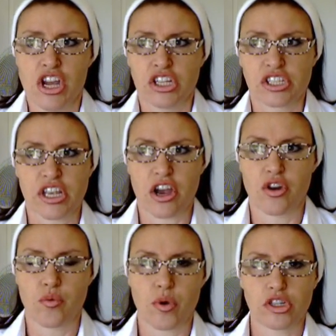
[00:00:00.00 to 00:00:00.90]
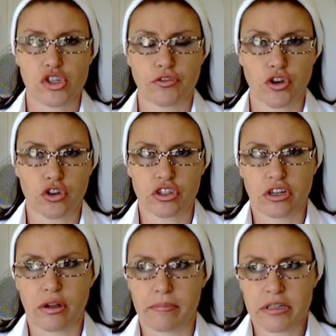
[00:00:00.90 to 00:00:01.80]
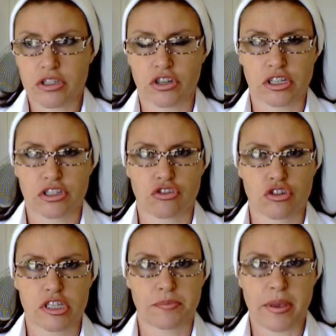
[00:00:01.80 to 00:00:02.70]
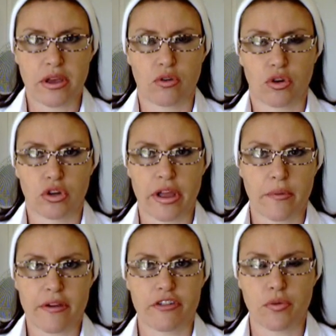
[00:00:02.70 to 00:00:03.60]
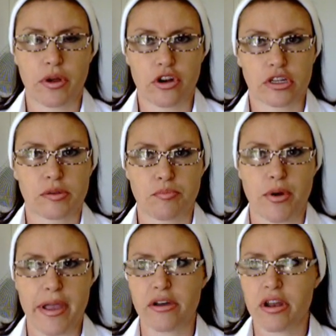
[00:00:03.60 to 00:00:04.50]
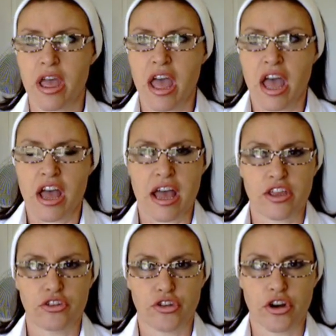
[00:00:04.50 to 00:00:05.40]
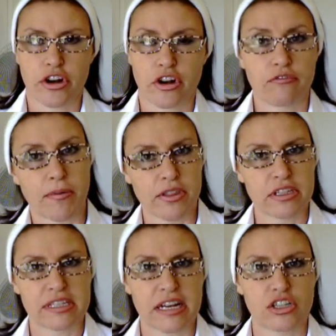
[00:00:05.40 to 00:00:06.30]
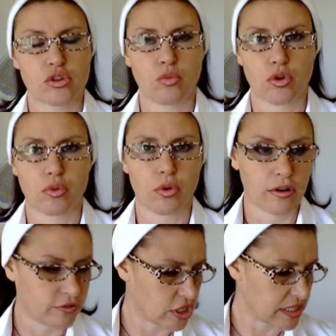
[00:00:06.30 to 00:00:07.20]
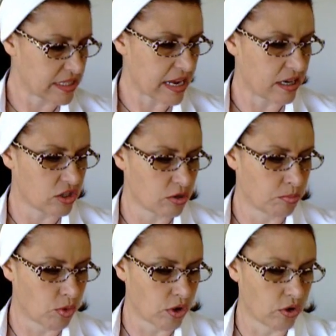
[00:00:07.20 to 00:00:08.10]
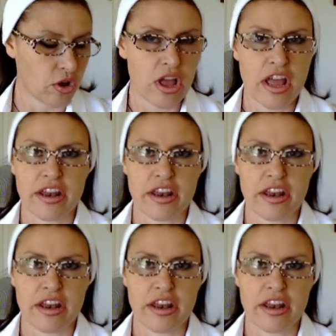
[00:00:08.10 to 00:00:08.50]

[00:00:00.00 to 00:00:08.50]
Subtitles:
So once you've cooked it up and it's nice and crispy, or however you want, nice and brown, you turn it off. By this stage the water will have just started to boil.